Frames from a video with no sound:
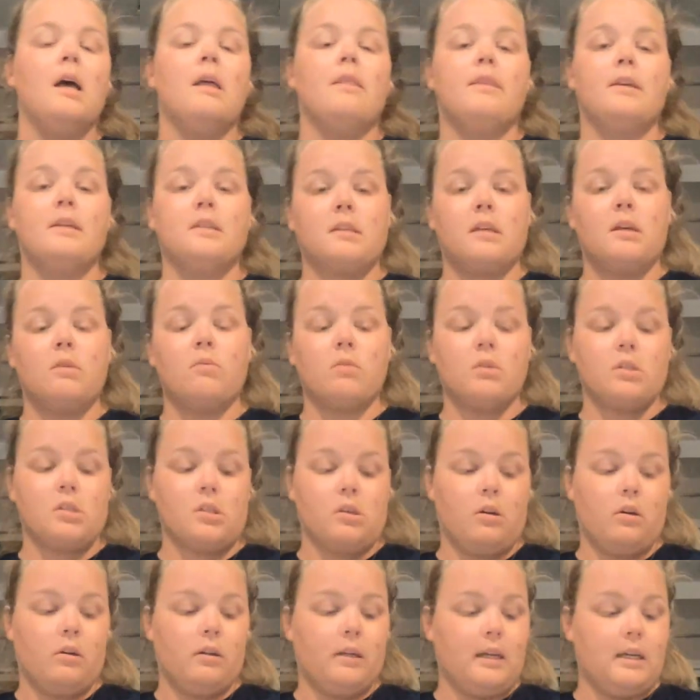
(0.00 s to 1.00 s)
This can
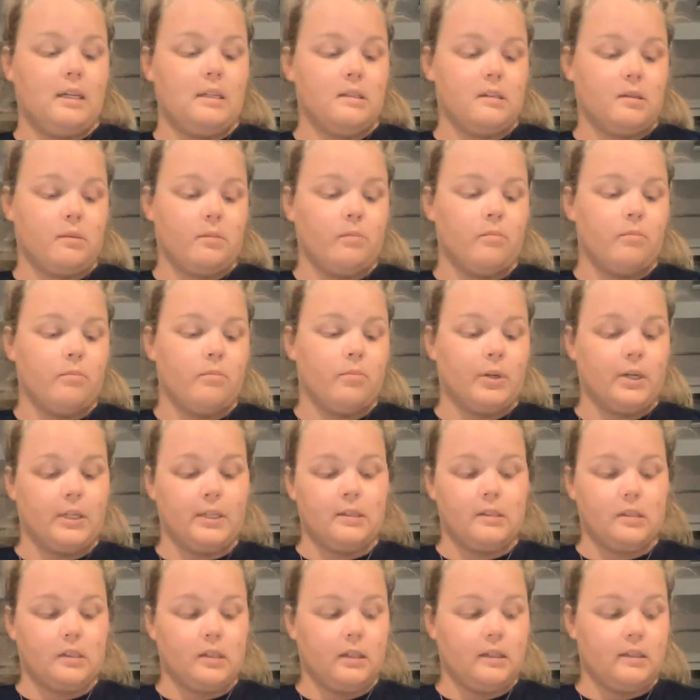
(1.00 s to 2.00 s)
result in some pretty
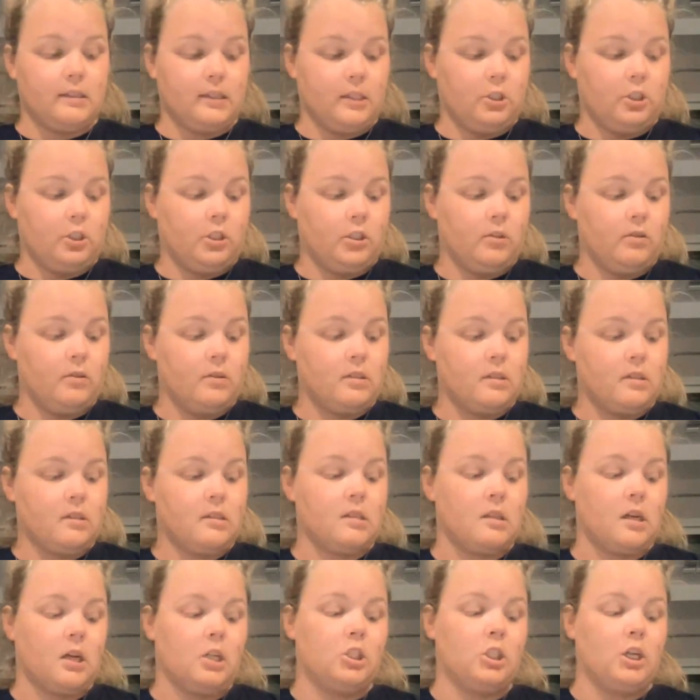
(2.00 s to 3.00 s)
serious issues,
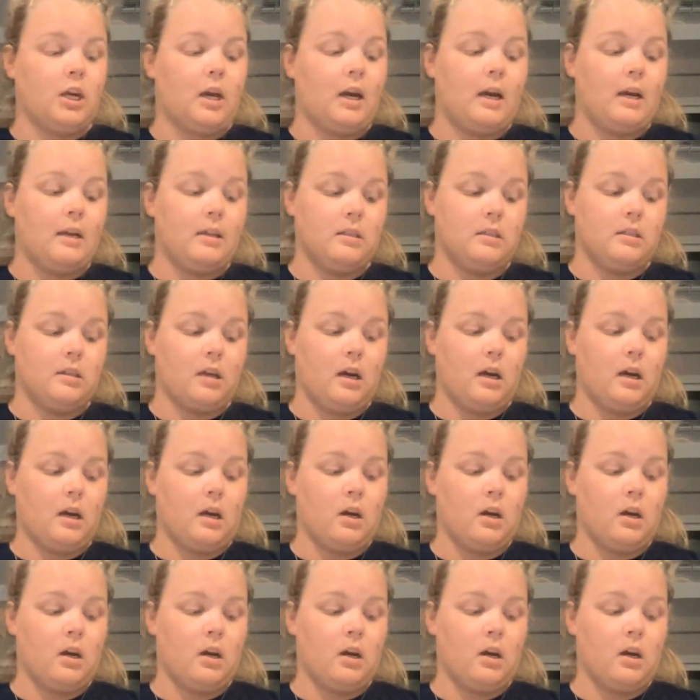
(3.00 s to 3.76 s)
such as